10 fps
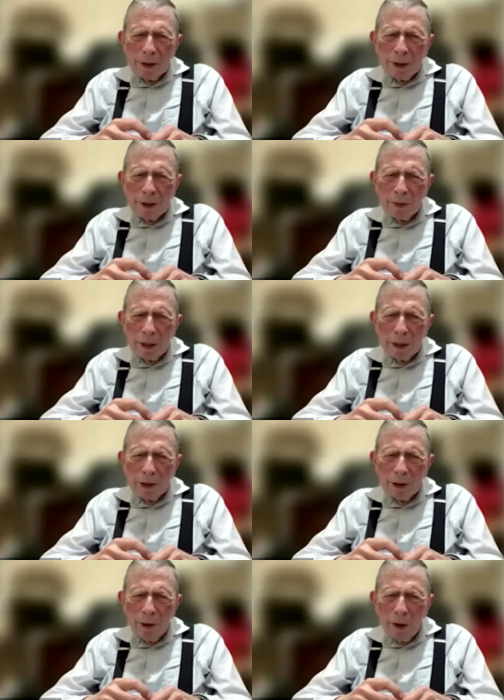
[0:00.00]
6
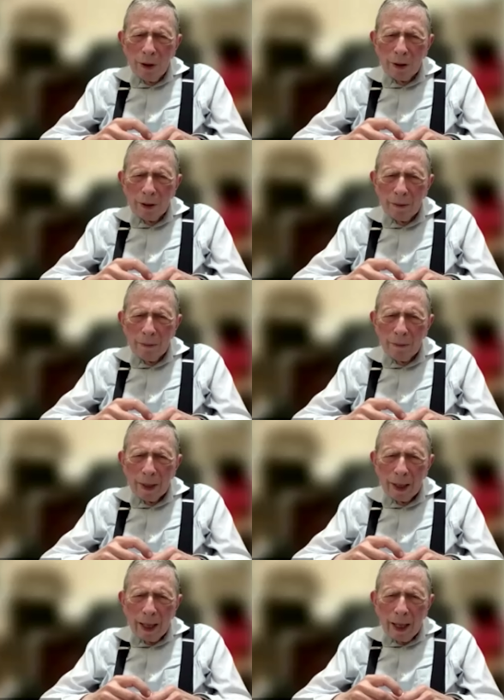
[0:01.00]
weeks long.
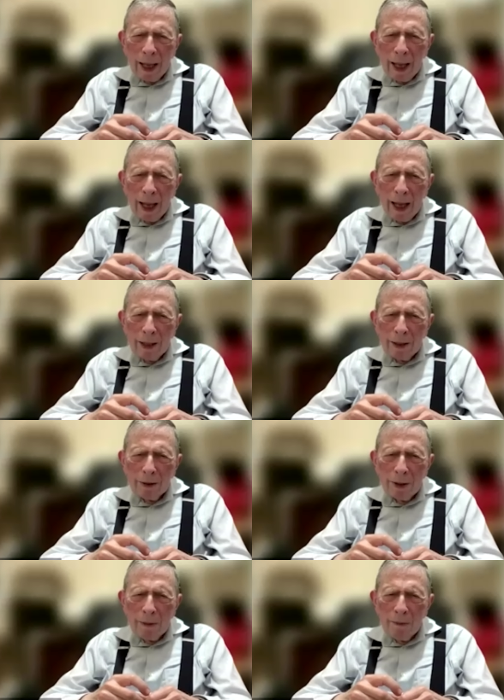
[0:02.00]

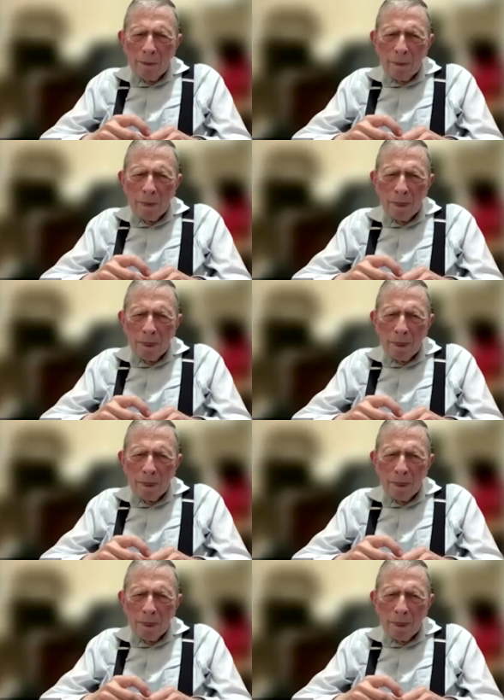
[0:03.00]
And